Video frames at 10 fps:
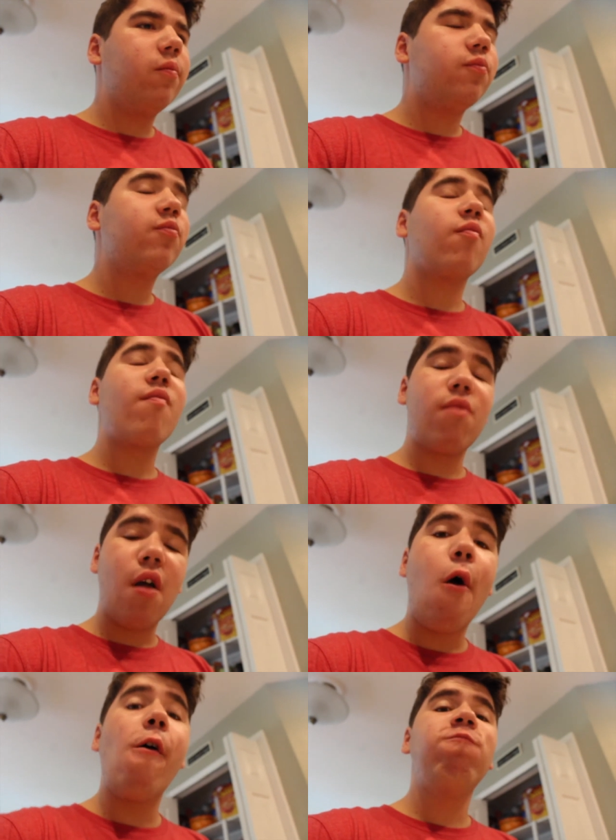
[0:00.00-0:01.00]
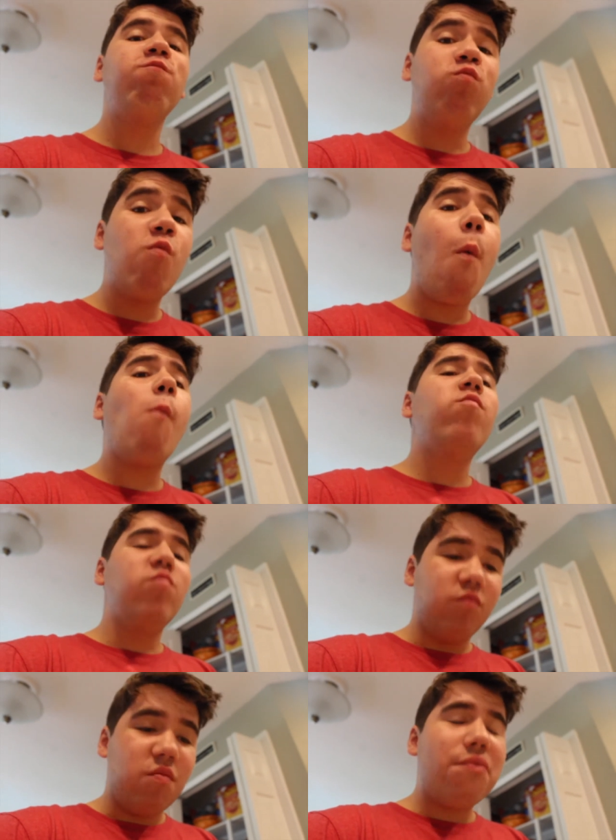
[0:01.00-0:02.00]
Let's do it.
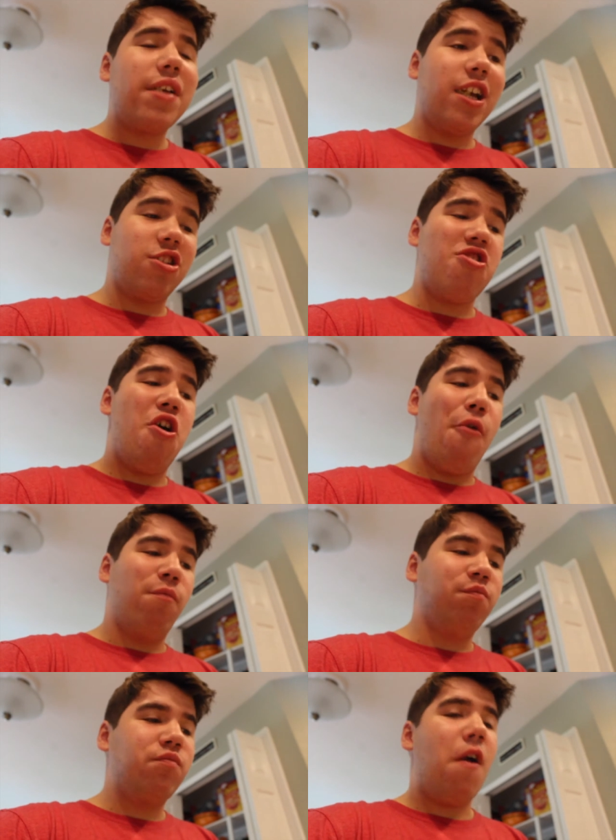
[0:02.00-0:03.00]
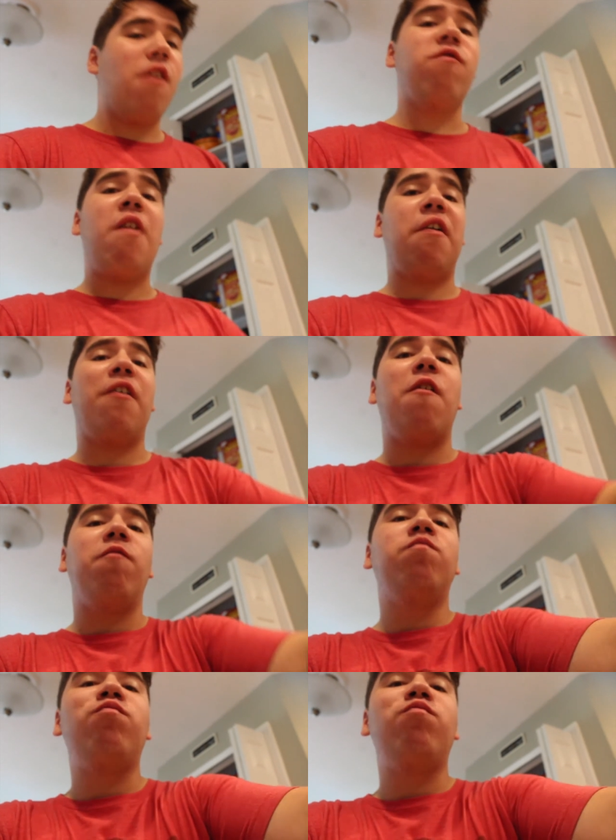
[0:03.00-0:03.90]
It's good. It's very good.